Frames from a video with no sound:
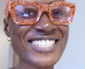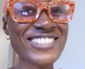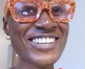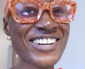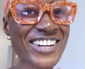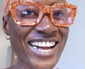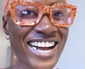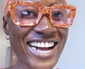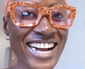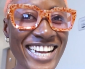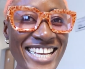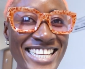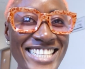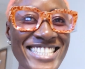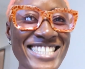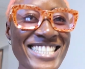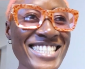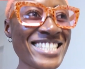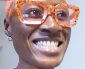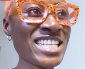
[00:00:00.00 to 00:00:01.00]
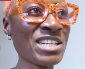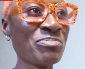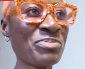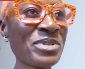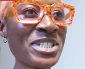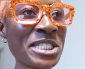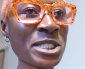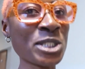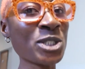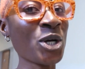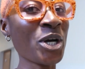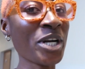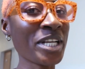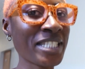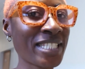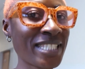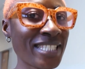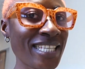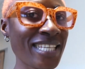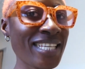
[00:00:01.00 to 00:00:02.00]
So guys, it's a bit
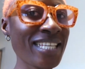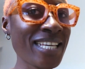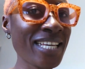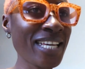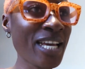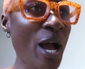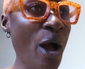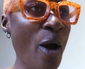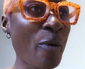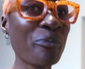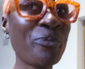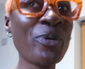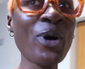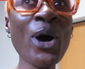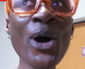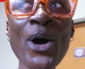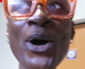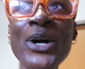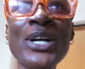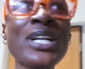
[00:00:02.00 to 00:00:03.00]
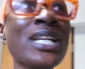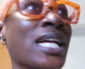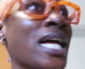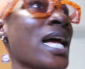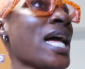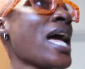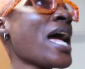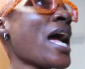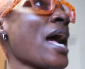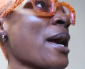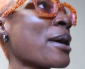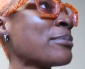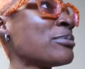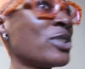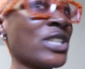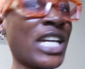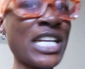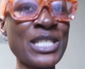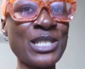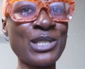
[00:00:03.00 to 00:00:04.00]
noisy, but
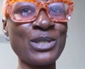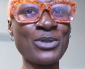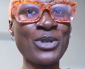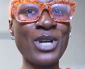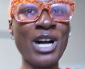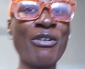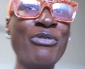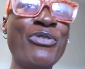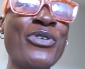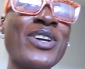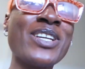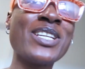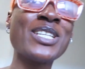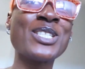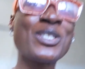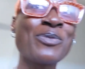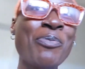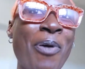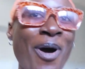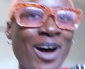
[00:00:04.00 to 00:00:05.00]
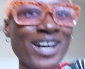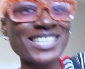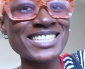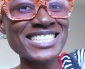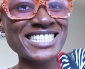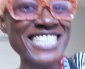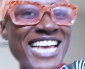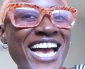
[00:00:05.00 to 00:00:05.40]
I'm trying to look out for a spot.